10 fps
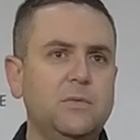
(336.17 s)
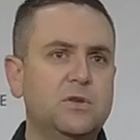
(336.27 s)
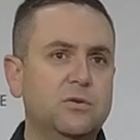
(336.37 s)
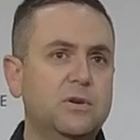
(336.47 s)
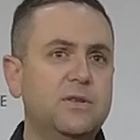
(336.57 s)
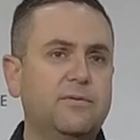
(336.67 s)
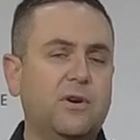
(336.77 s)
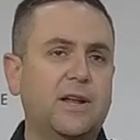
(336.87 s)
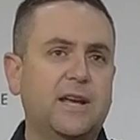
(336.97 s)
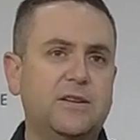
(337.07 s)
during the
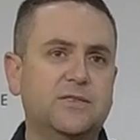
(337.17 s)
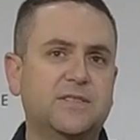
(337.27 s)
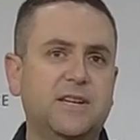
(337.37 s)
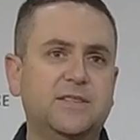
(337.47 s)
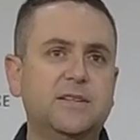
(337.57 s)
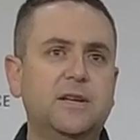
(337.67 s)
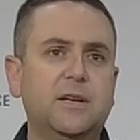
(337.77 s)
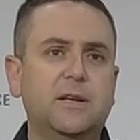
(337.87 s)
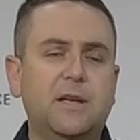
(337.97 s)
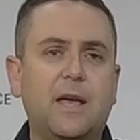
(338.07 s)
fire danger season,
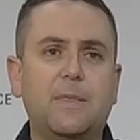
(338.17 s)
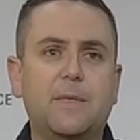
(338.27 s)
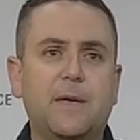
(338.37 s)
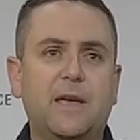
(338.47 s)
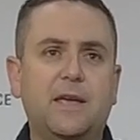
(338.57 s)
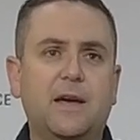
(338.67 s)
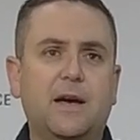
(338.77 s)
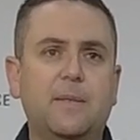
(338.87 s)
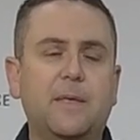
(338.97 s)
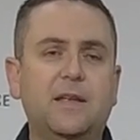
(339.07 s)
and that they
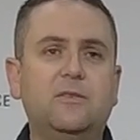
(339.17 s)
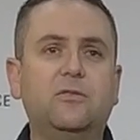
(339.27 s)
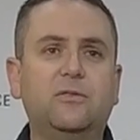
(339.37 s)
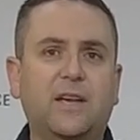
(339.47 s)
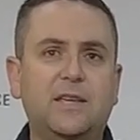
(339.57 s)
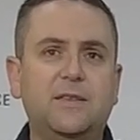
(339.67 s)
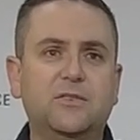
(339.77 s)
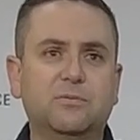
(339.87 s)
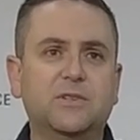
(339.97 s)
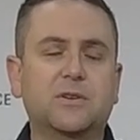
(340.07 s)
take
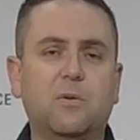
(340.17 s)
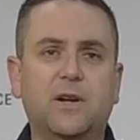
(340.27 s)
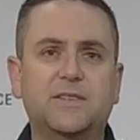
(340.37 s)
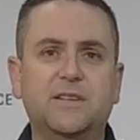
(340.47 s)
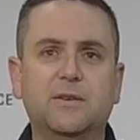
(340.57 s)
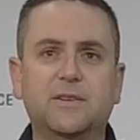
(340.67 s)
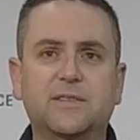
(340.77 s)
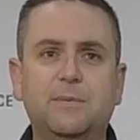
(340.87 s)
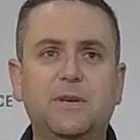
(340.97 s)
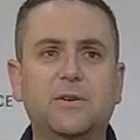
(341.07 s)
this risk quite
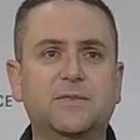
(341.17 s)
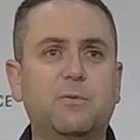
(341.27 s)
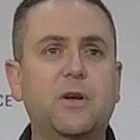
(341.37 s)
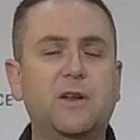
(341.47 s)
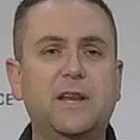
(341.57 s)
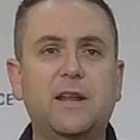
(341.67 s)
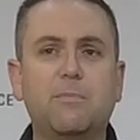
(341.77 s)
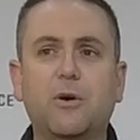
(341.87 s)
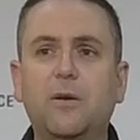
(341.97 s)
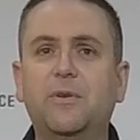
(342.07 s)
seriously, because we only need a
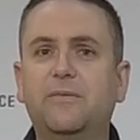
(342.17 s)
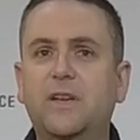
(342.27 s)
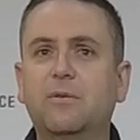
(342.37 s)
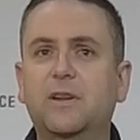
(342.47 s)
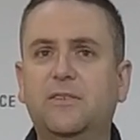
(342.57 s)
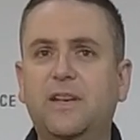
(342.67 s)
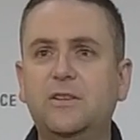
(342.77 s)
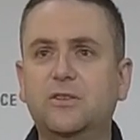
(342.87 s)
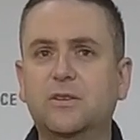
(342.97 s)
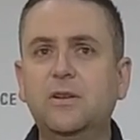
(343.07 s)
moment of their
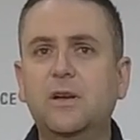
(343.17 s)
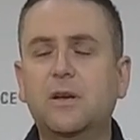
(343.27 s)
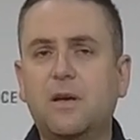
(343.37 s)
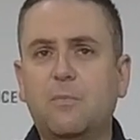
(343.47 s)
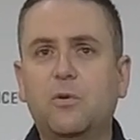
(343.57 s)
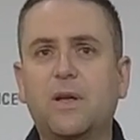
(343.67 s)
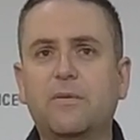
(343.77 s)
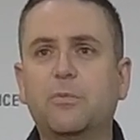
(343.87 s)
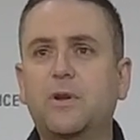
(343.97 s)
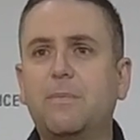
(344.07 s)
inattention and we'll have a
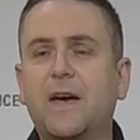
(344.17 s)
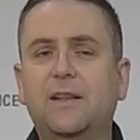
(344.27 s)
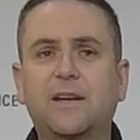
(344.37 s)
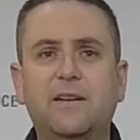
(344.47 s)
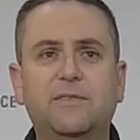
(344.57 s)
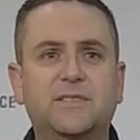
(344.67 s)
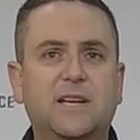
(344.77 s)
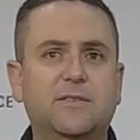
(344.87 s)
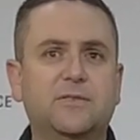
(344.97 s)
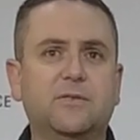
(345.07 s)
pretty bad day for
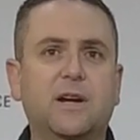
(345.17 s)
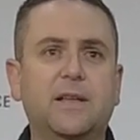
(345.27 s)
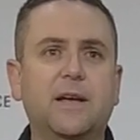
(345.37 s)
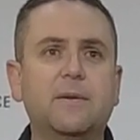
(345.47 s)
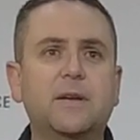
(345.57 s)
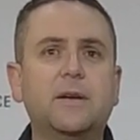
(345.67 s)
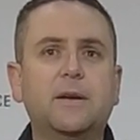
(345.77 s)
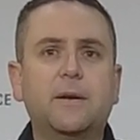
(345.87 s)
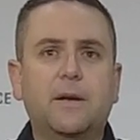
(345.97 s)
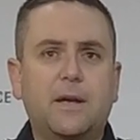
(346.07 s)
South Australia.
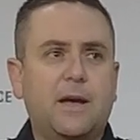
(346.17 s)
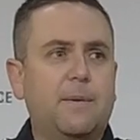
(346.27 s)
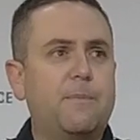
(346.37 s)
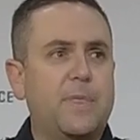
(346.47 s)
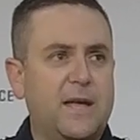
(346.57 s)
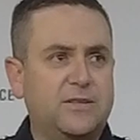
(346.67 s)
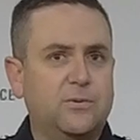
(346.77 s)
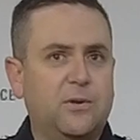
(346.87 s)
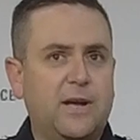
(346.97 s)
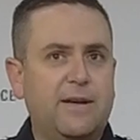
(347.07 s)
That's
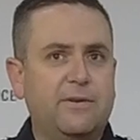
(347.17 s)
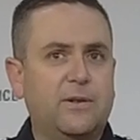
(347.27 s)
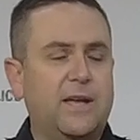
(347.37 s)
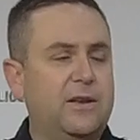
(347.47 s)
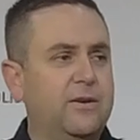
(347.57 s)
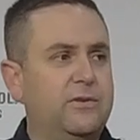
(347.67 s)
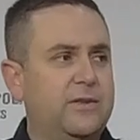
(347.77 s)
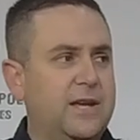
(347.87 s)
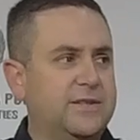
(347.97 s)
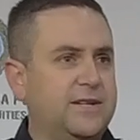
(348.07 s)
all I have, and I'll hand over to
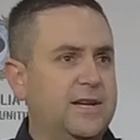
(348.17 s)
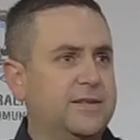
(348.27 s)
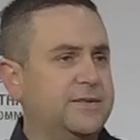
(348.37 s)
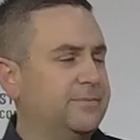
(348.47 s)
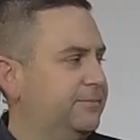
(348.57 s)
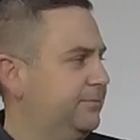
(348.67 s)
the SES.